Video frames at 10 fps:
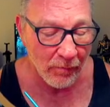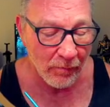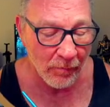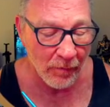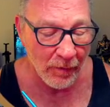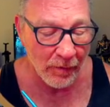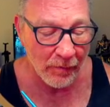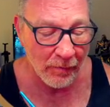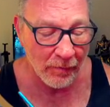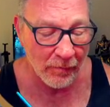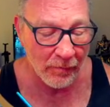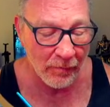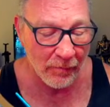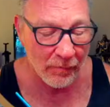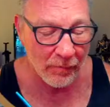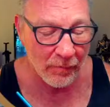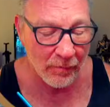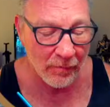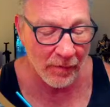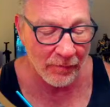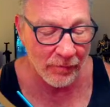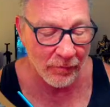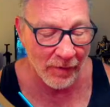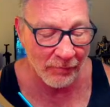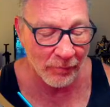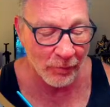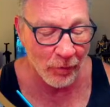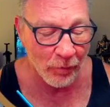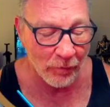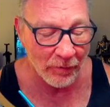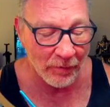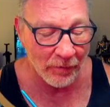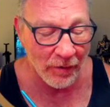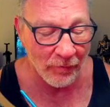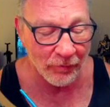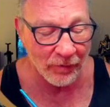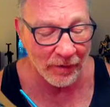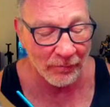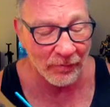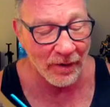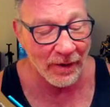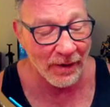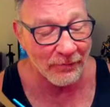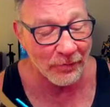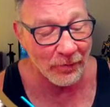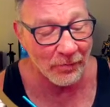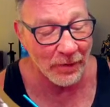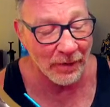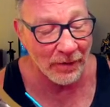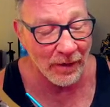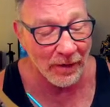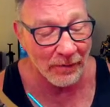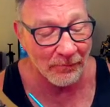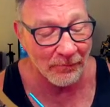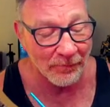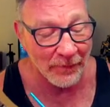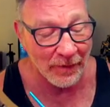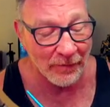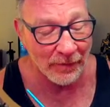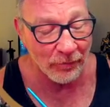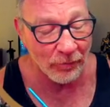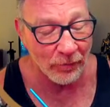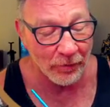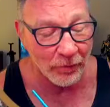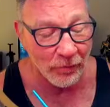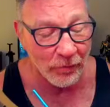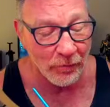but they do have some cool looking color schemes, I have to admit. I think it's really cool.